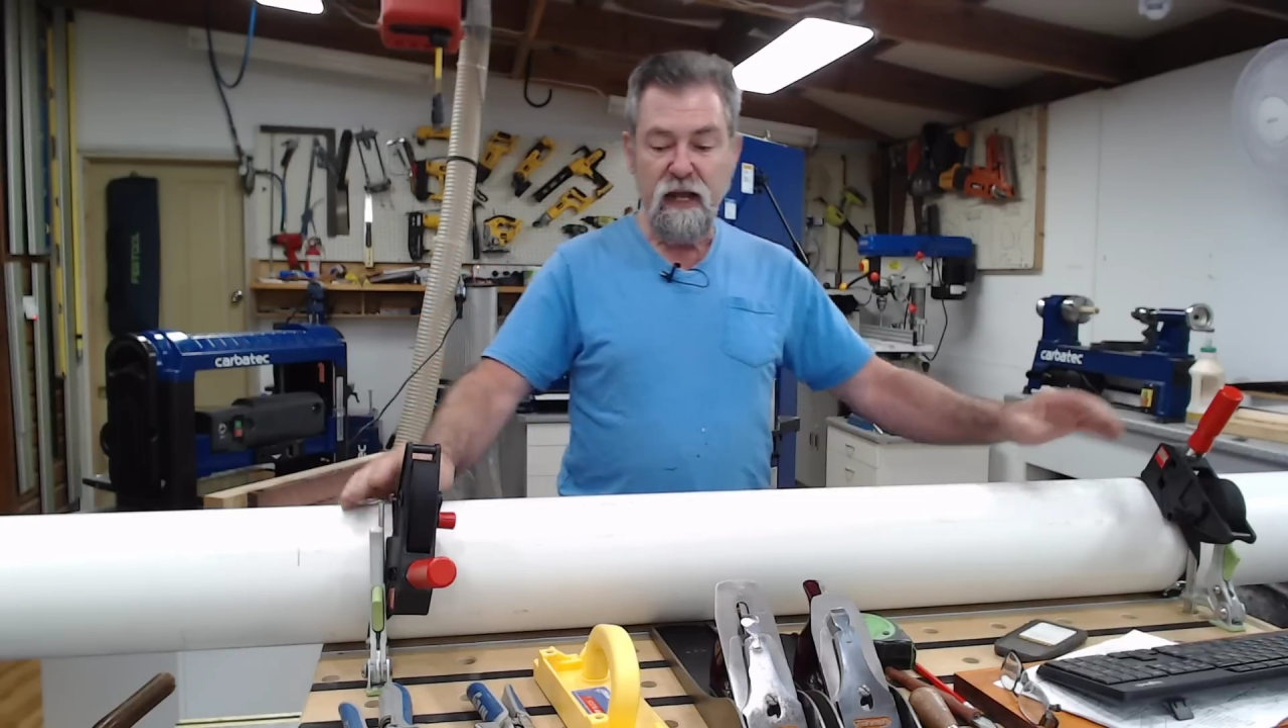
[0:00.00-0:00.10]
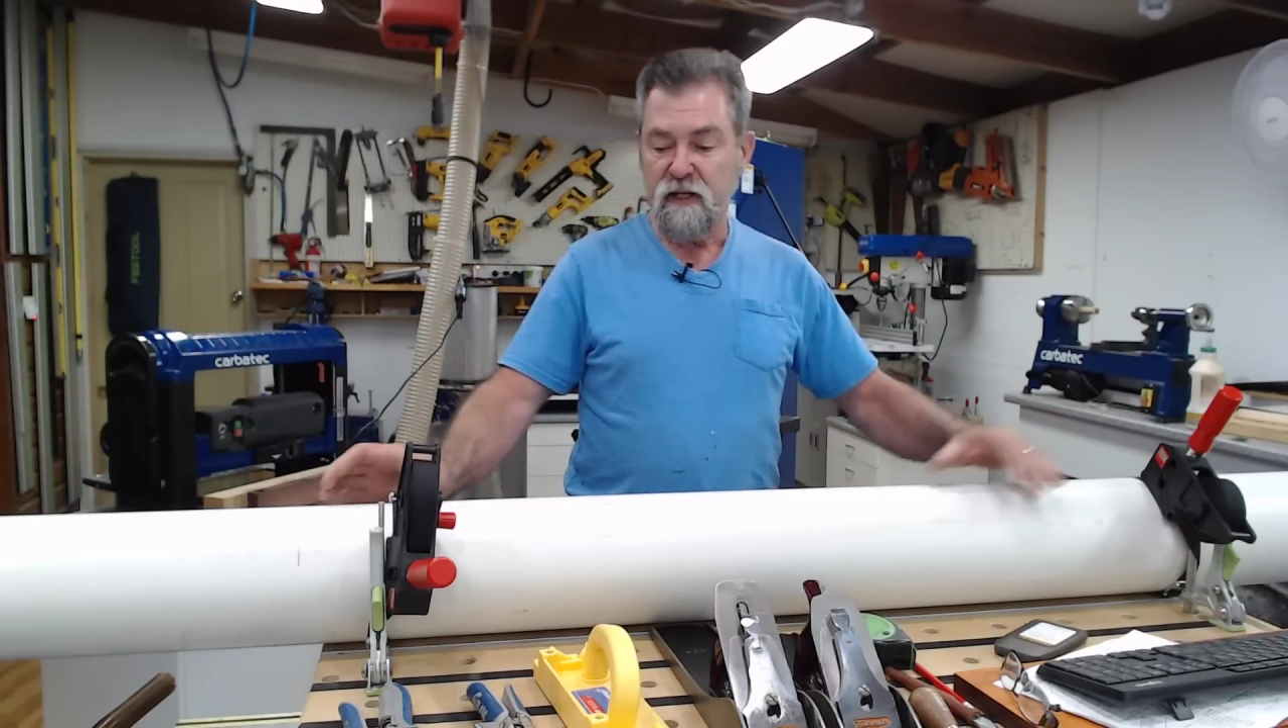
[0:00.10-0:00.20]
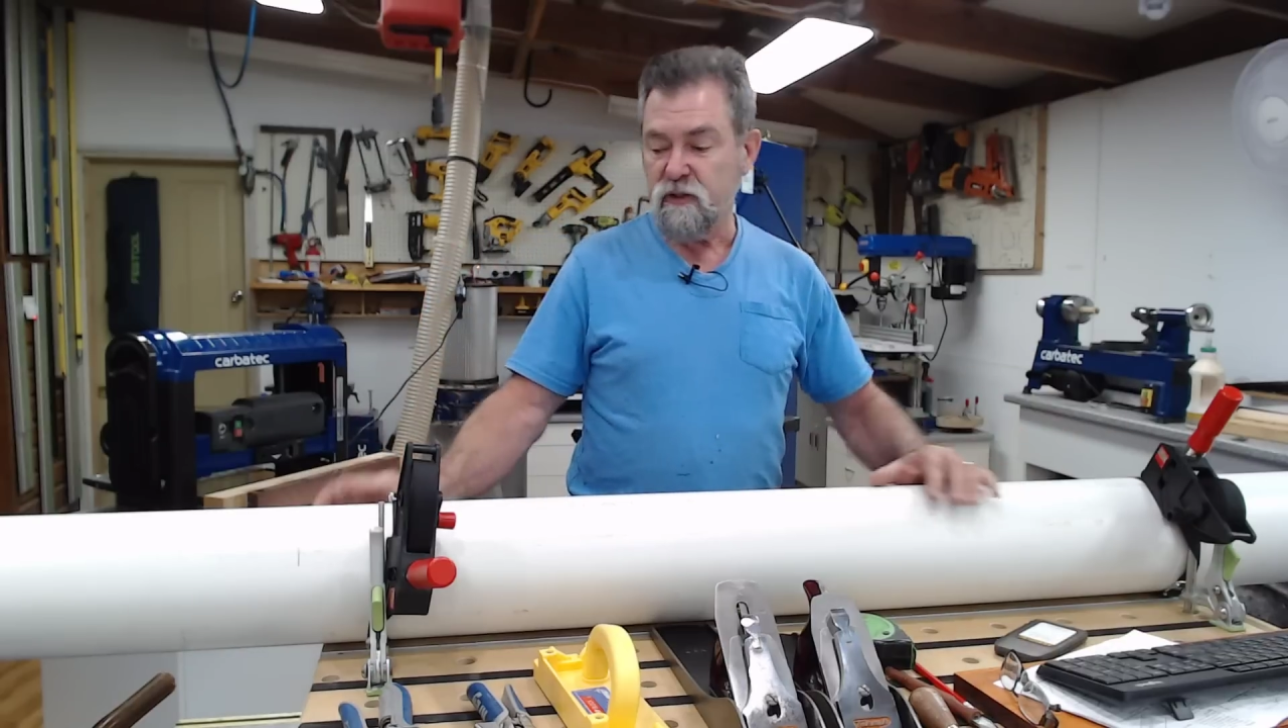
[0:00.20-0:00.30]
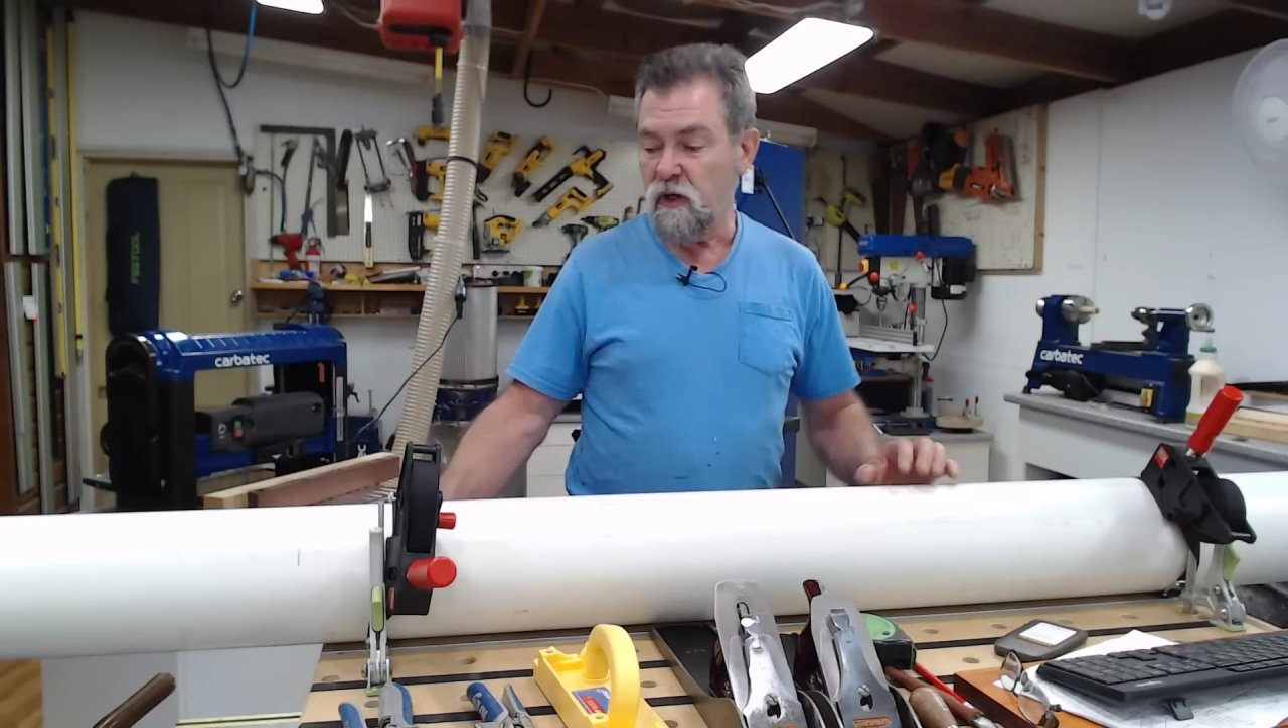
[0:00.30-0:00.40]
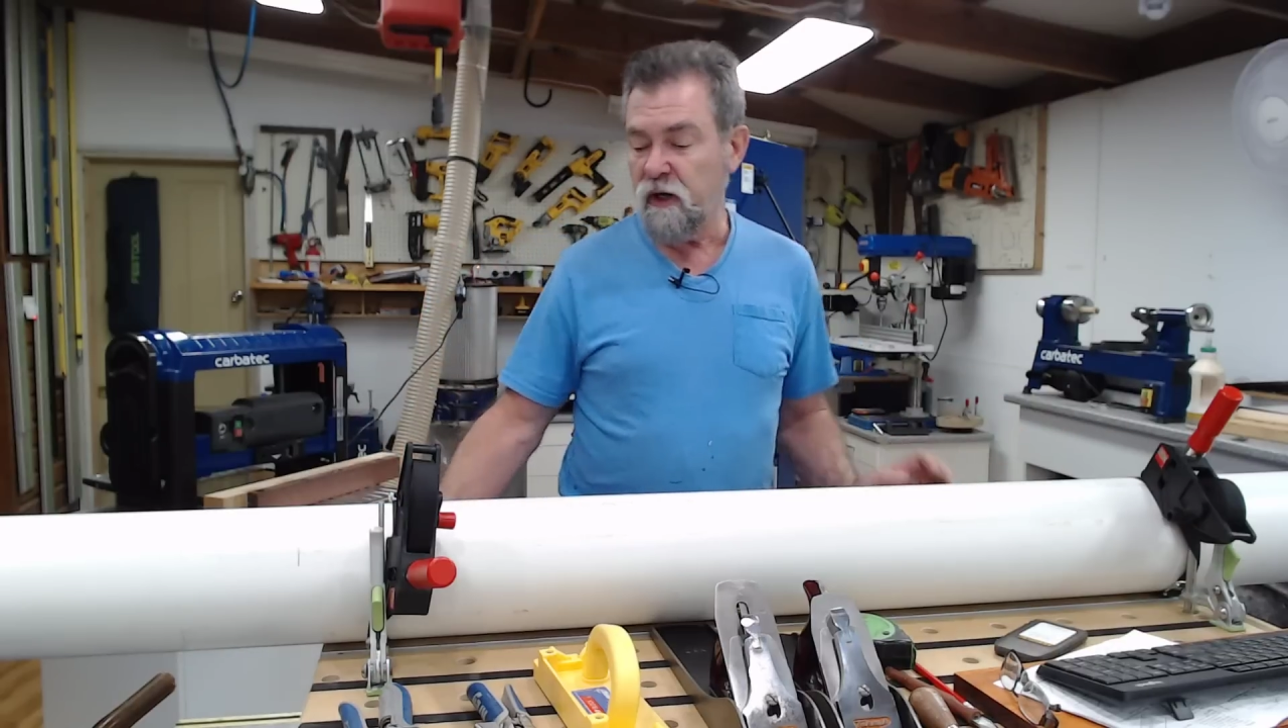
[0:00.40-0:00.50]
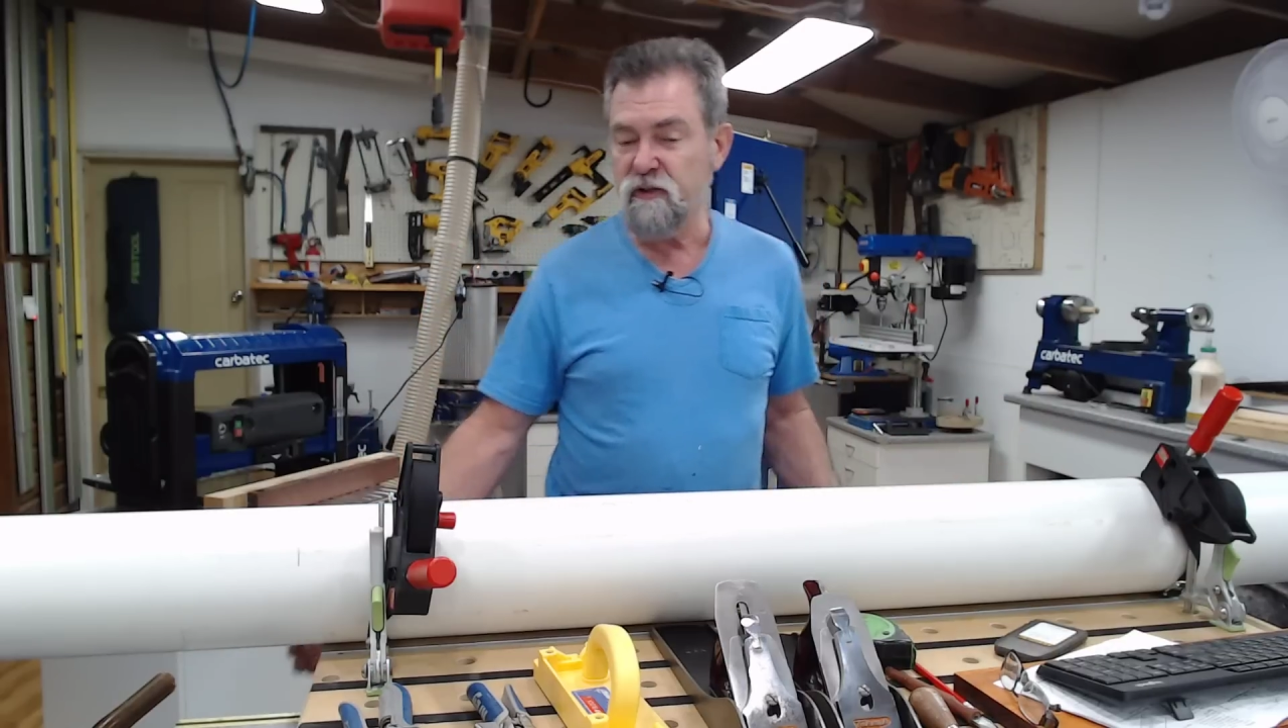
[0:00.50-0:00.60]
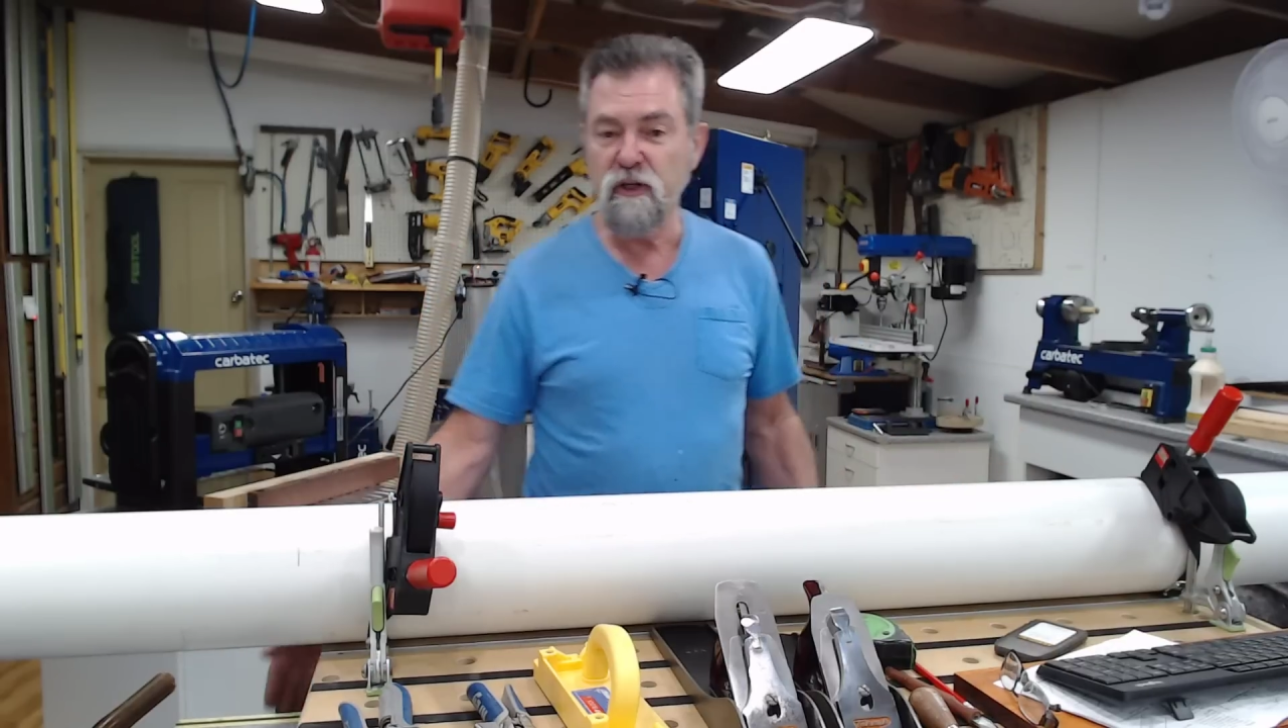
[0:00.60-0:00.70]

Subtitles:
It's not